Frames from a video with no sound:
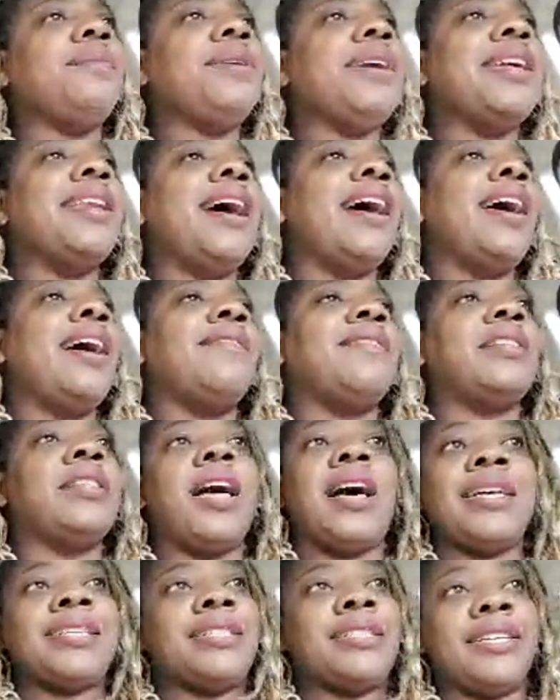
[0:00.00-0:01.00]
I mean, I
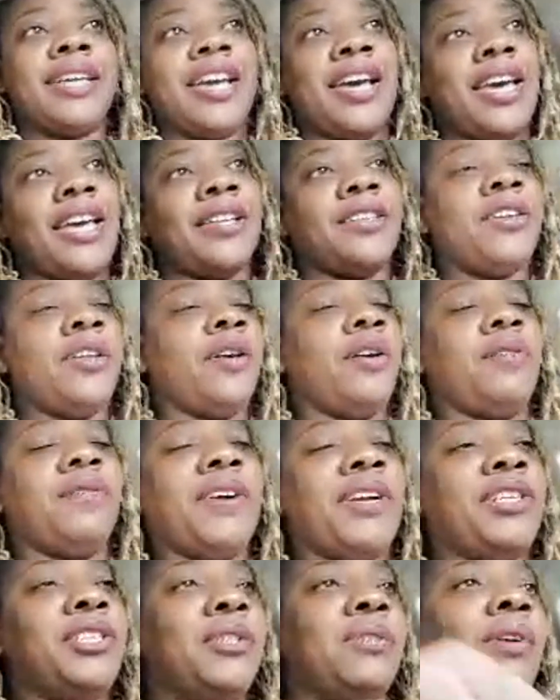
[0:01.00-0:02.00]
haven't lost yet. You
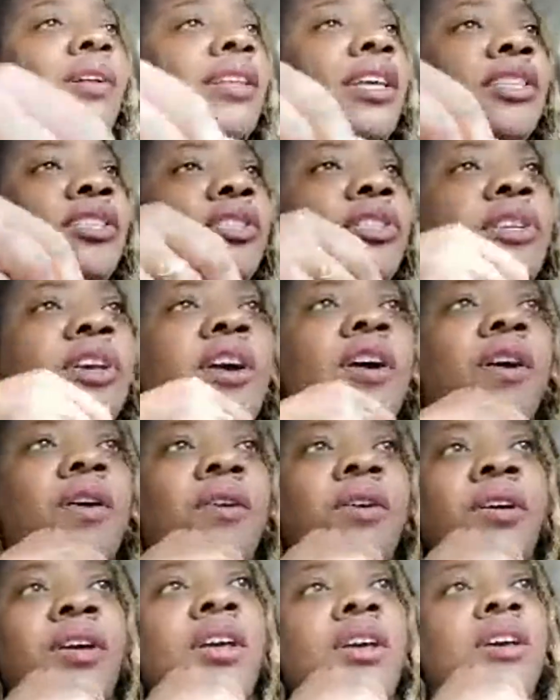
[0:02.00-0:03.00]
know, if I do, I'll let you
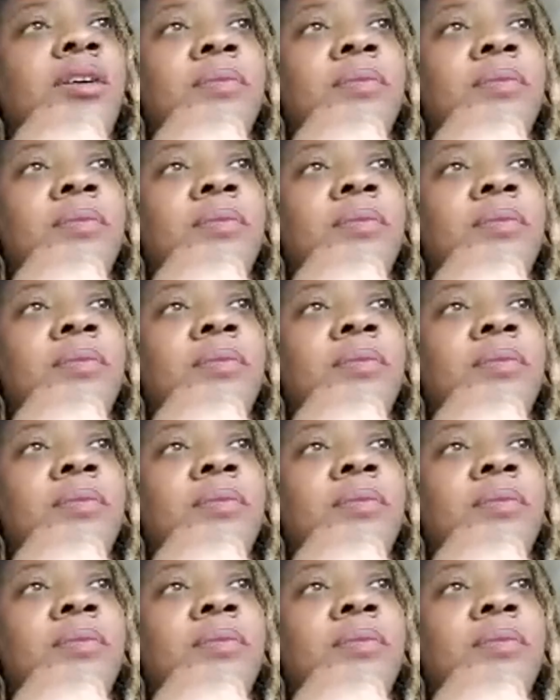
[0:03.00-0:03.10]
know.